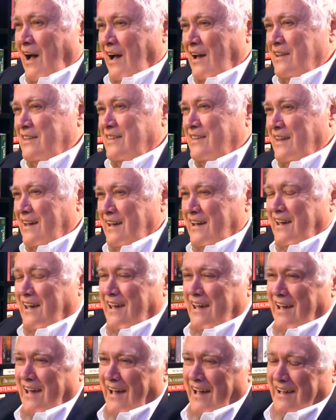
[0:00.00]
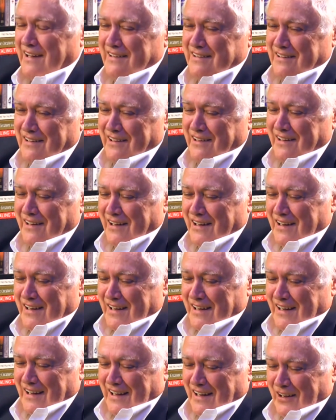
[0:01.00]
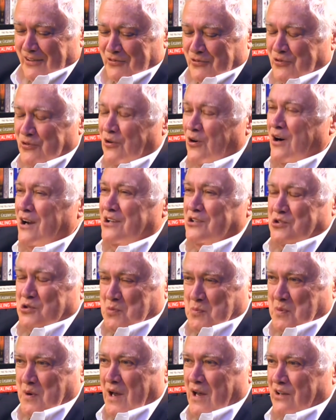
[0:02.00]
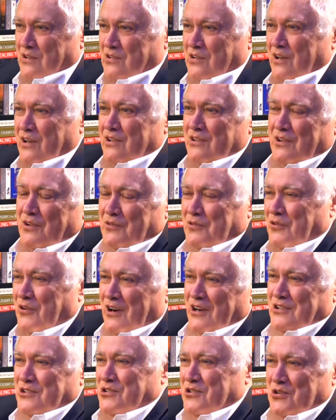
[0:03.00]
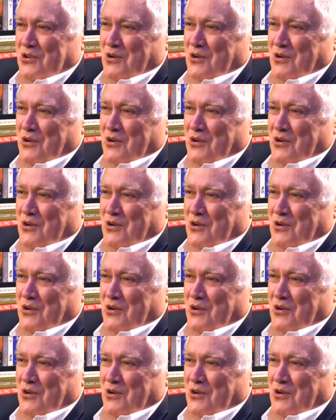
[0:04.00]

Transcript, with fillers: I think he has a, a French PhD because the French